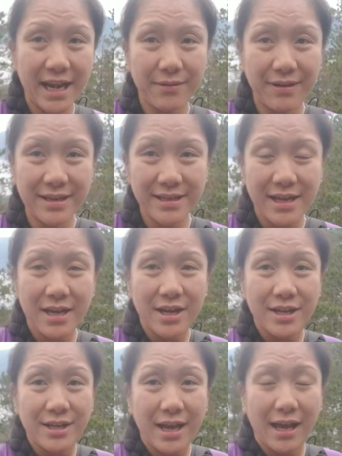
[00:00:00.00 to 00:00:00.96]
Anyways,
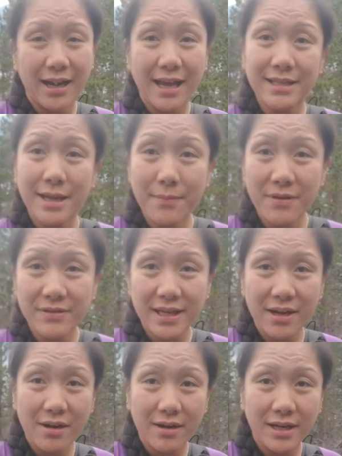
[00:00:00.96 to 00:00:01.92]
last time I was
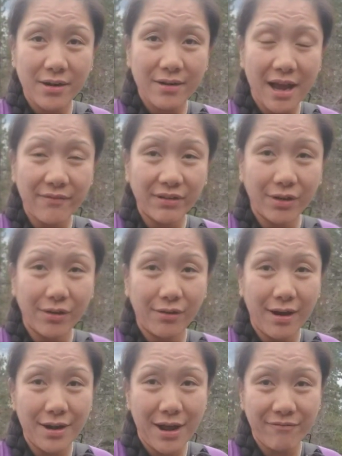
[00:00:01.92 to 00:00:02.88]
here a year and a half
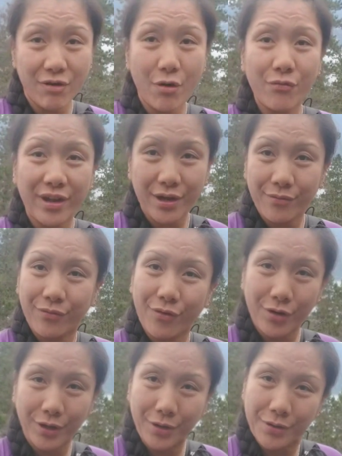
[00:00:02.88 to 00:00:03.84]
ago, I'd have no view
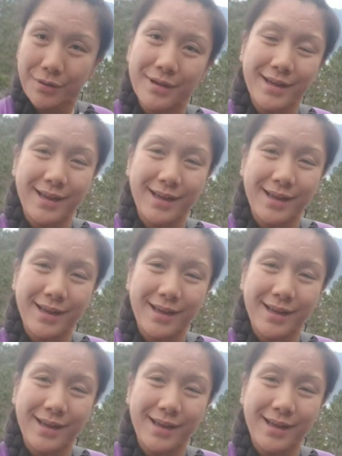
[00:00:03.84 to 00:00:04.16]
for you